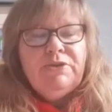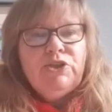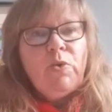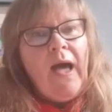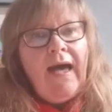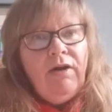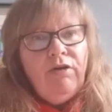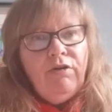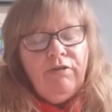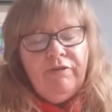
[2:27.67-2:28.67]

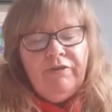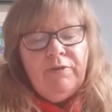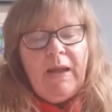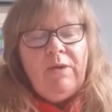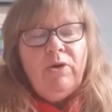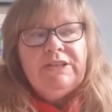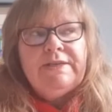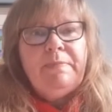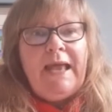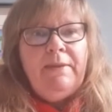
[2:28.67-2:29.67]
12, you might
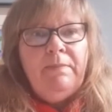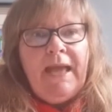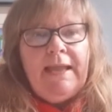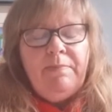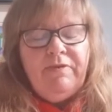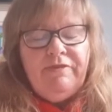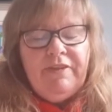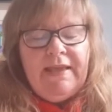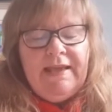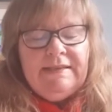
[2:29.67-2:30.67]
want a pen and paper
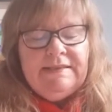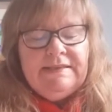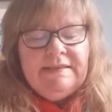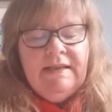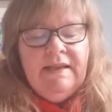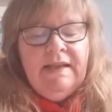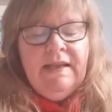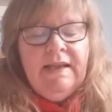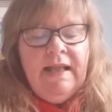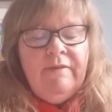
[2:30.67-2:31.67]
for this.
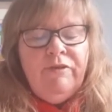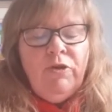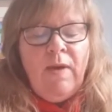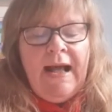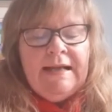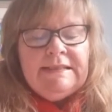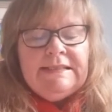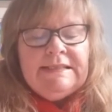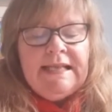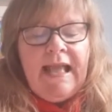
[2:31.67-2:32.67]
If you add
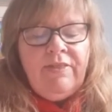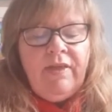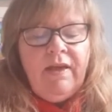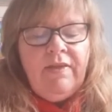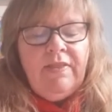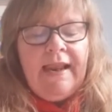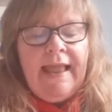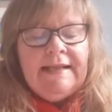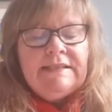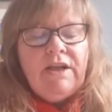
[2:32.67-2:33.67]
together the
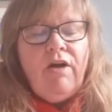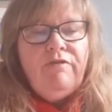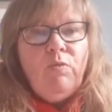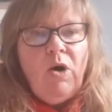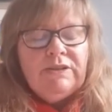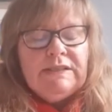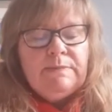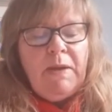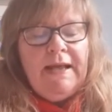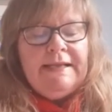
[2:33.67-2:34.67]
legs of one
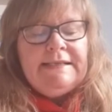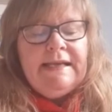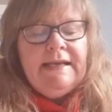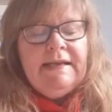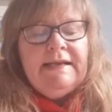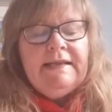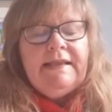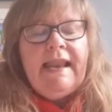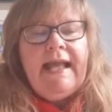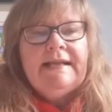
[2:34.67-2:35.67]
spider,
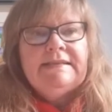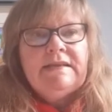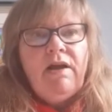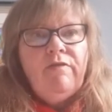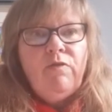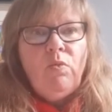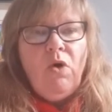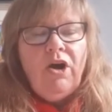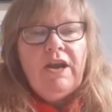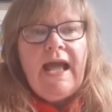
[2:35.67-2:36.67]
the legs of
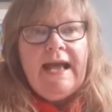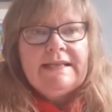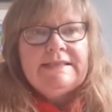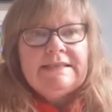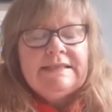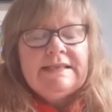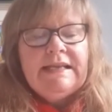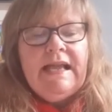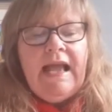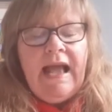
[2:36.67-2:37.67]
one ant,
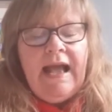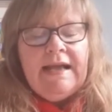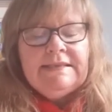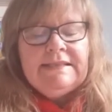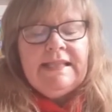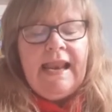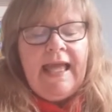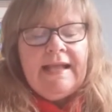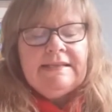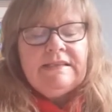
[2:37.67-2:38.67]
and the
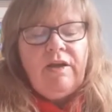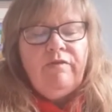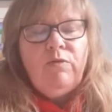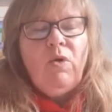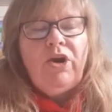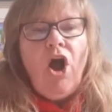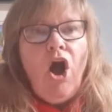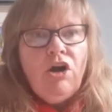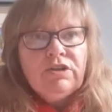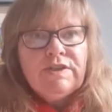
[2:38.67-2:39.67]
legs of one
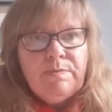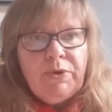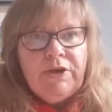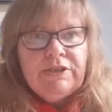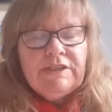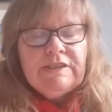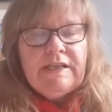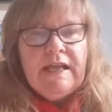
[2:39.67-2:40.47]
octopus,